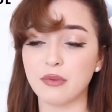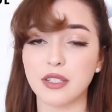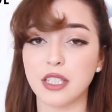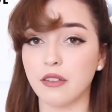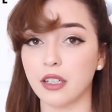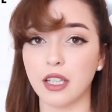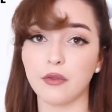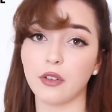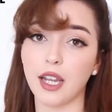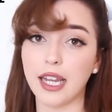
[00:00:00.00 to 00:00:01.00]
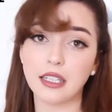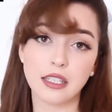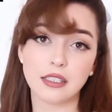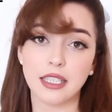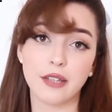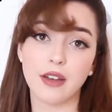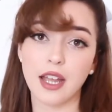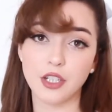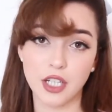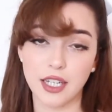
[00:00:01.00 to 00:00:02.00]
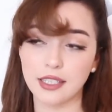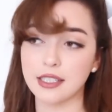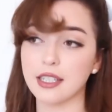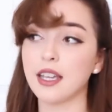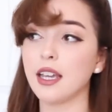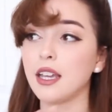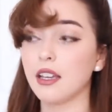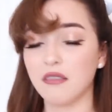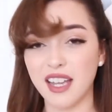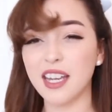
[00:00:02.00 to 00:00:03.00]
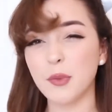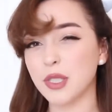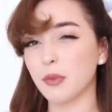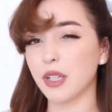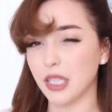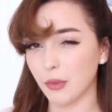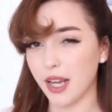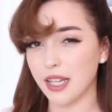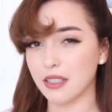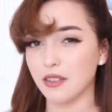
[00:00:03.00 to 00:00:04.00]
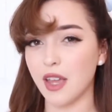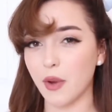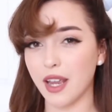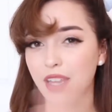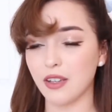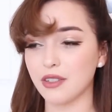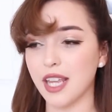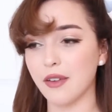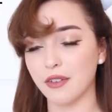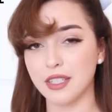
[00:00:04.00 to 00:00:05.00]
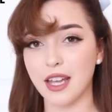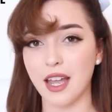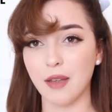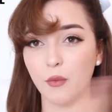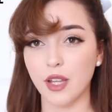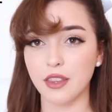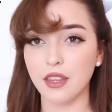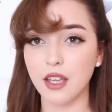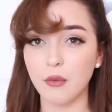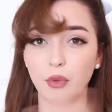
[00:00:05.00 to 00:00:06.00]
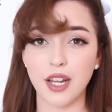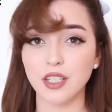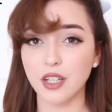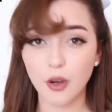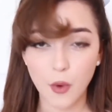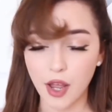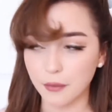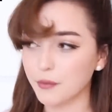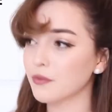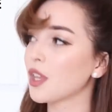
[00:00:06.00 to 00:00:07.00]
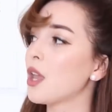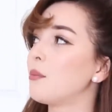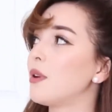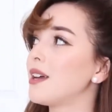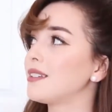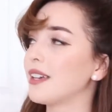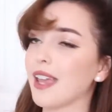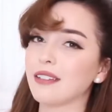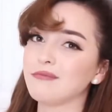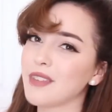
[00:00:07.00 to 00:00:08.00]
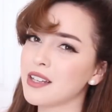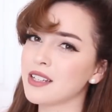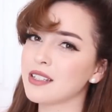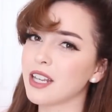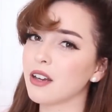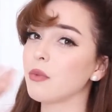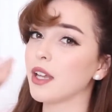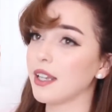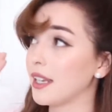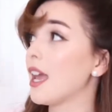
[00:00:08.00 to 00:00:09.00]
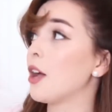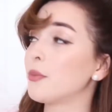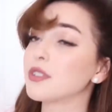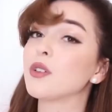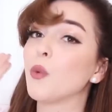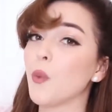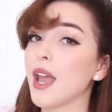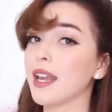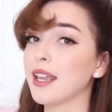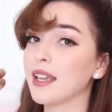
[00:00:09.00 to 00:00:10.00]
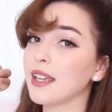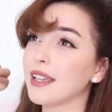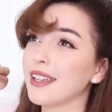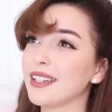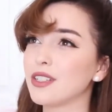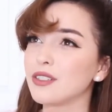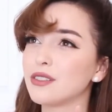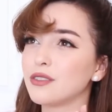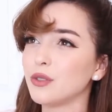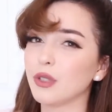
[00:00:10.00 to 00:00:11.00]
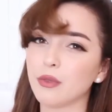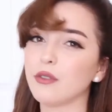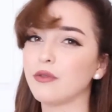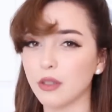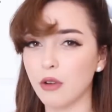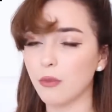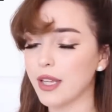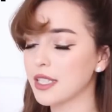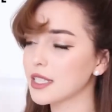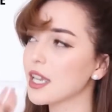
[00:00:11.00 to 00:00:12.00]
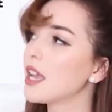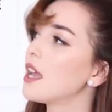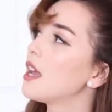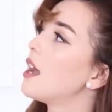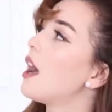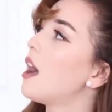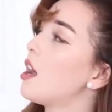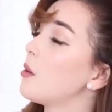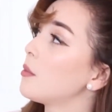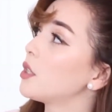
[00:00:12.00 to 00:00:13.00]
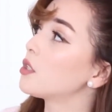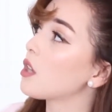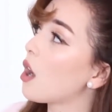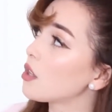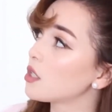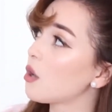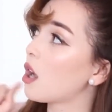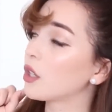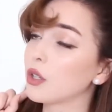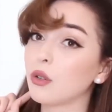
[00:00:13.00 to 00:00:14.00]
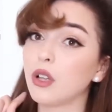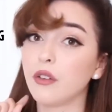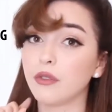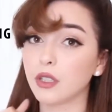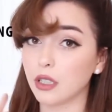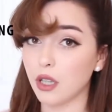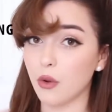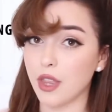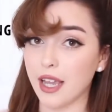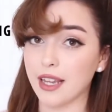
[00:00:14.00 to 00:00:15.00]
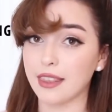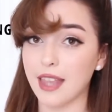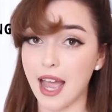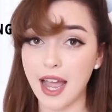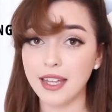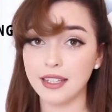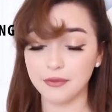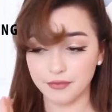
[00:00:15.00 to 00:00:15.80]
specifically for 80s Levi jeans, it helps to put in the brand so that way you save your time with brands you don't want. But again, not necessary, but it helps when it's suitable for the moment. There's also article of clothing. That